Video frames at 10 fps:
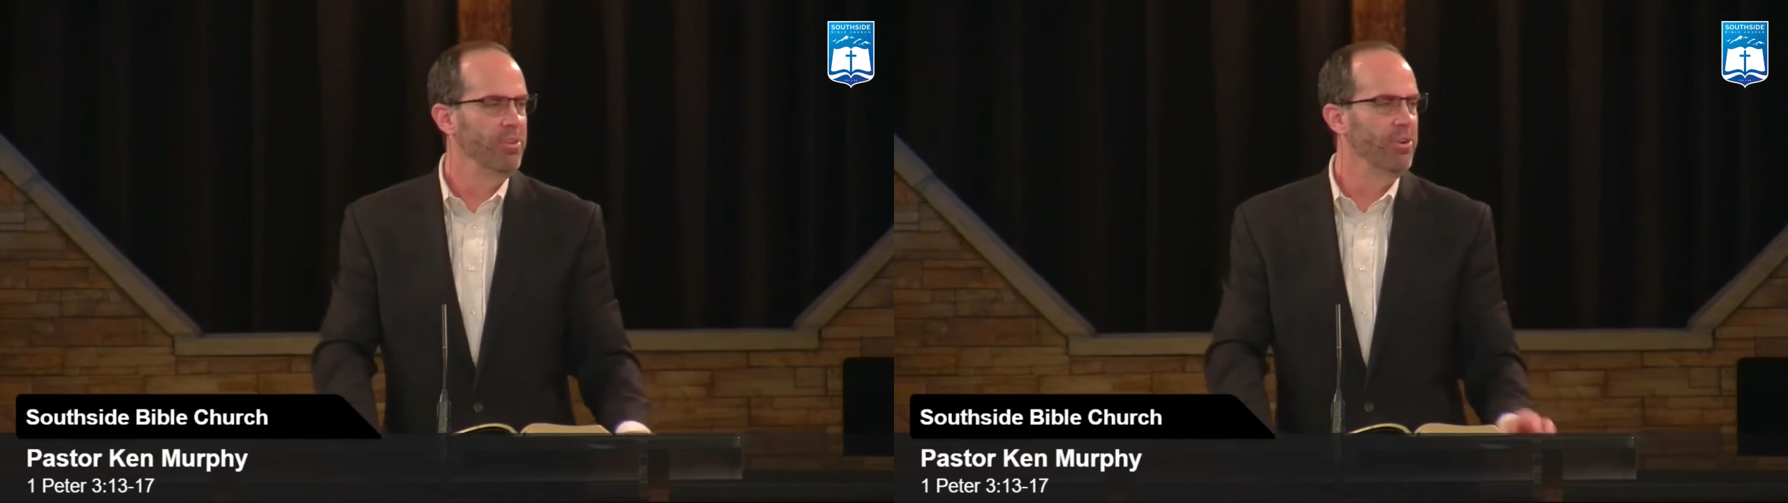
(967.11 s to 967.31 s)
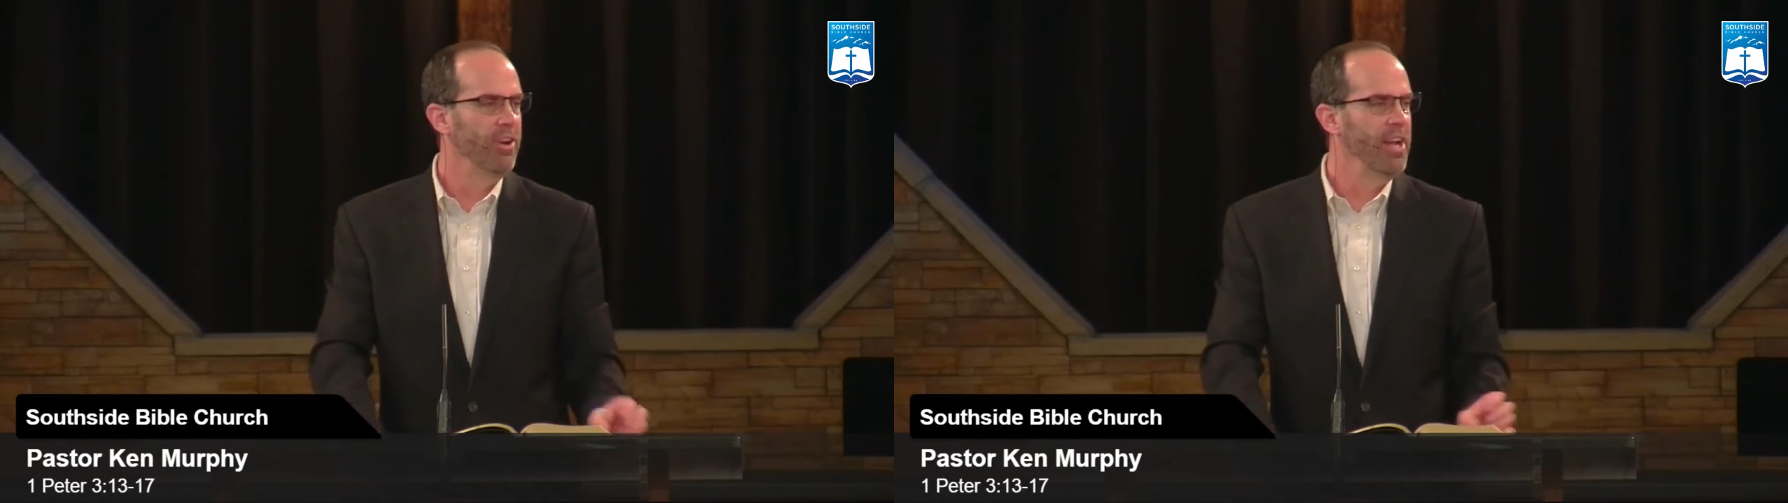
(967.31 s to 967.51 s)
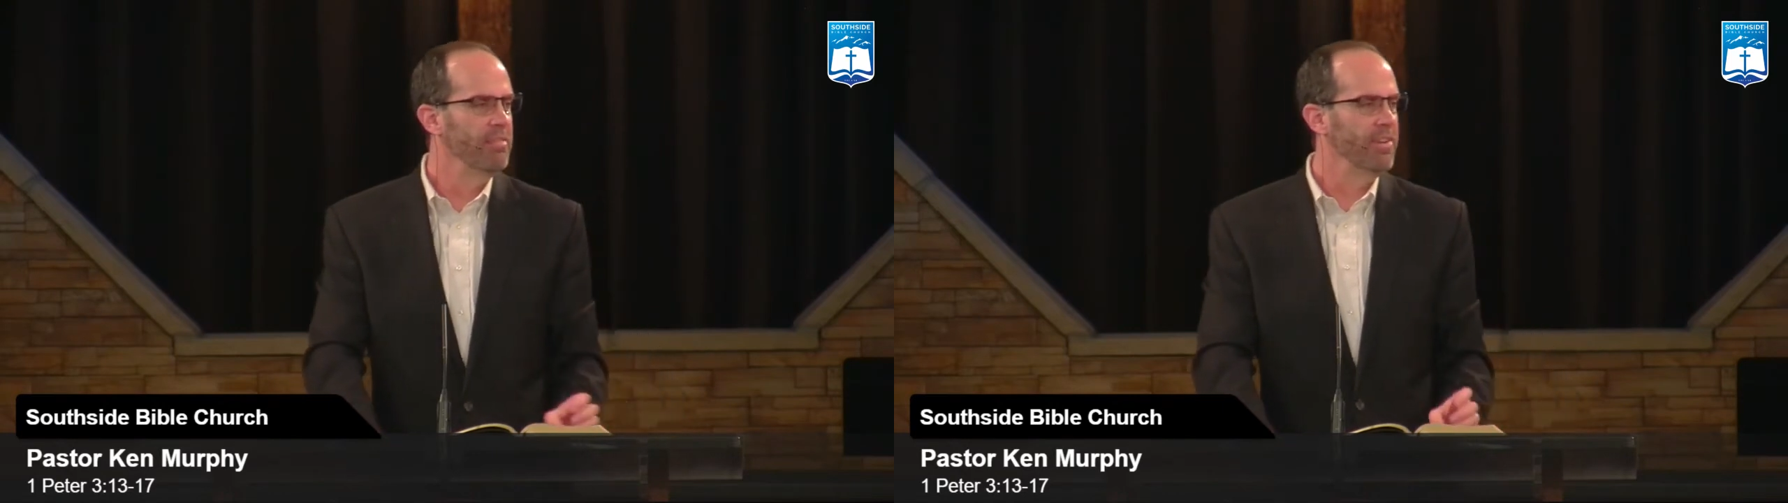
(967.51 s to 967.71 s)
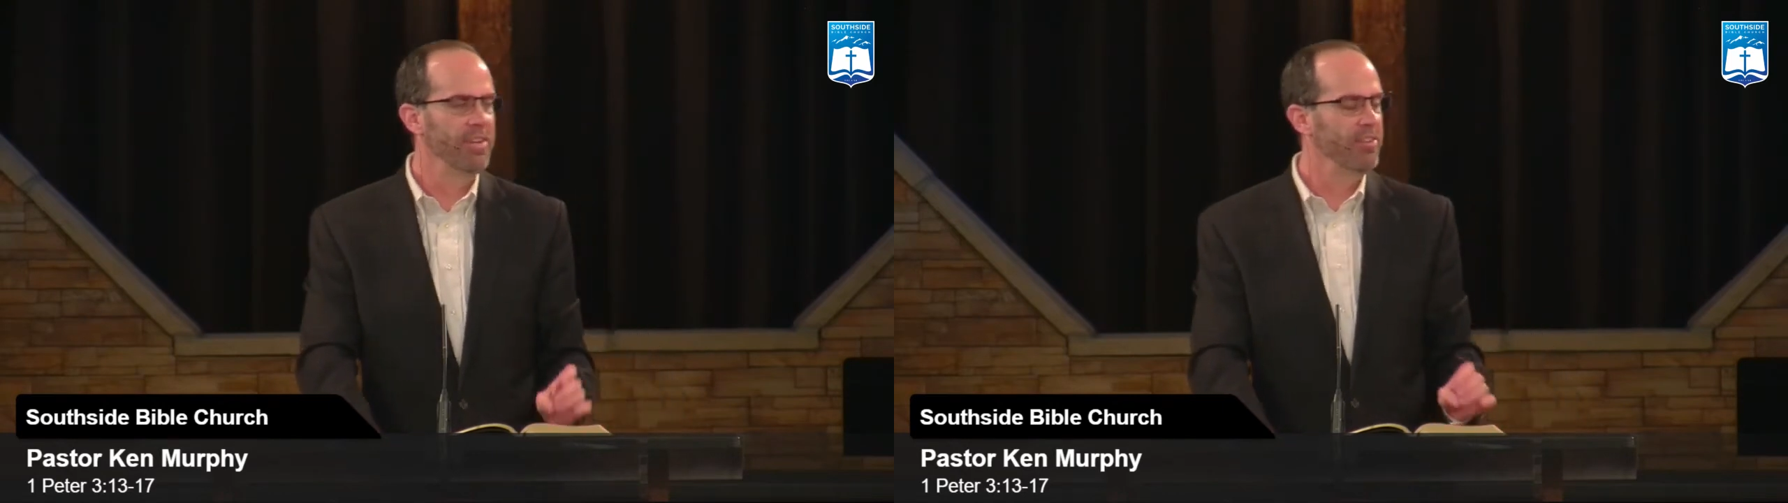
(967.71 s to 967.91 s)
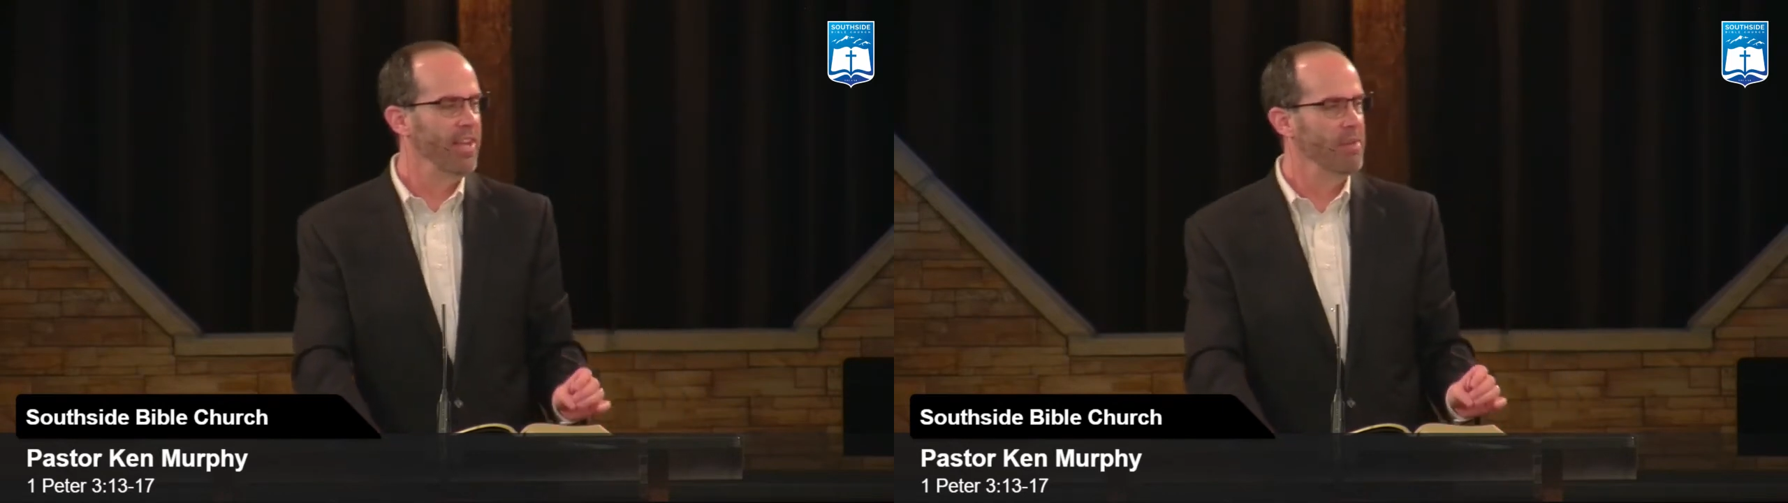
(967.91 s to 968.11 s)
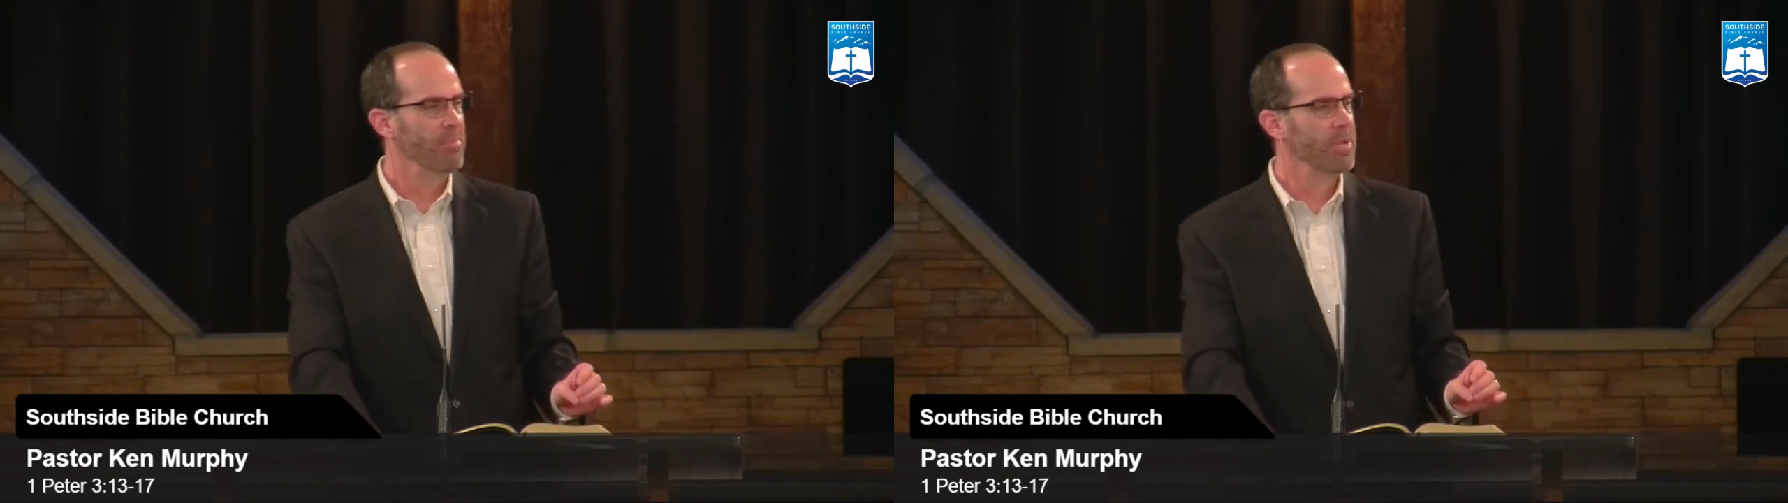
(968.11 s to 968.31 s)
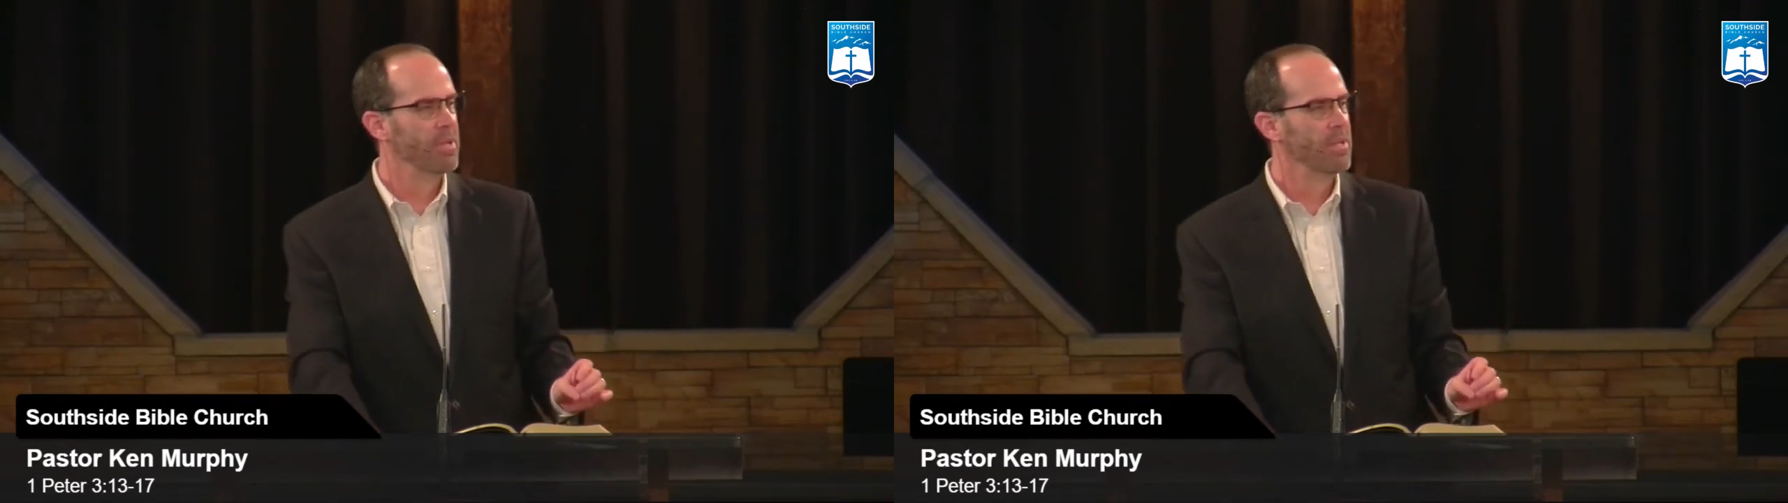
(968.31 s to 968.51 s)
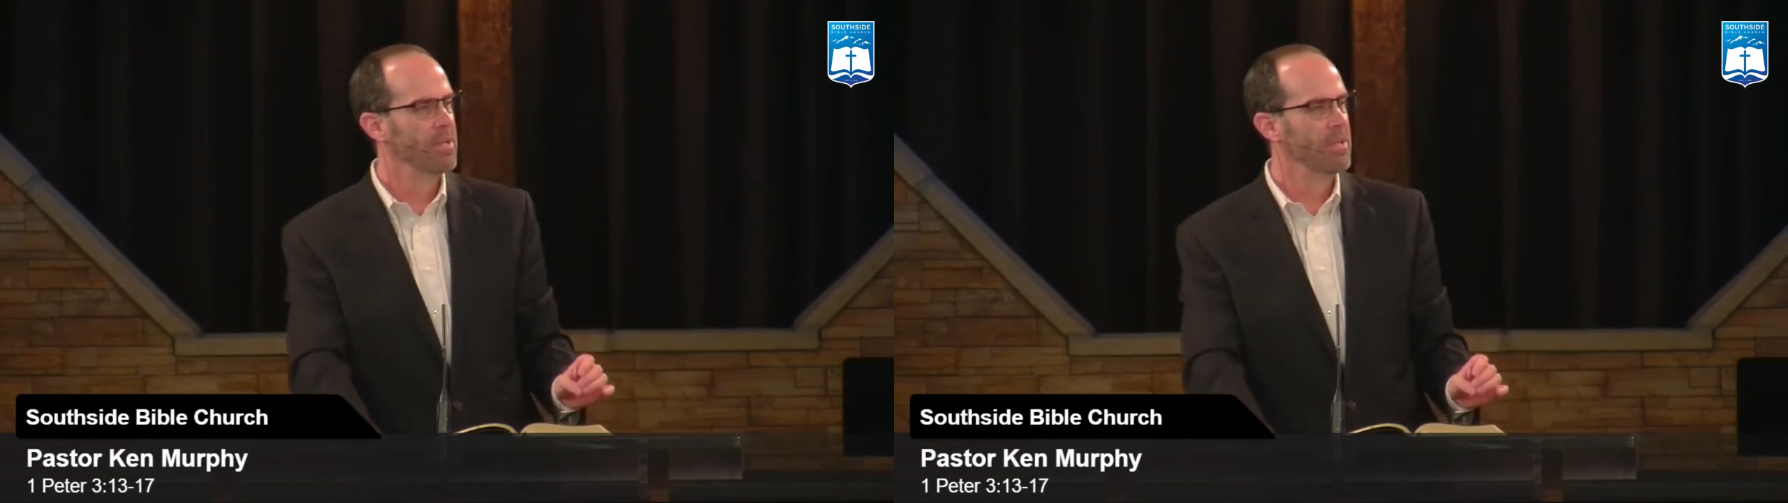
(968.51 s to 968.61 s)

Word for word: too great for his name.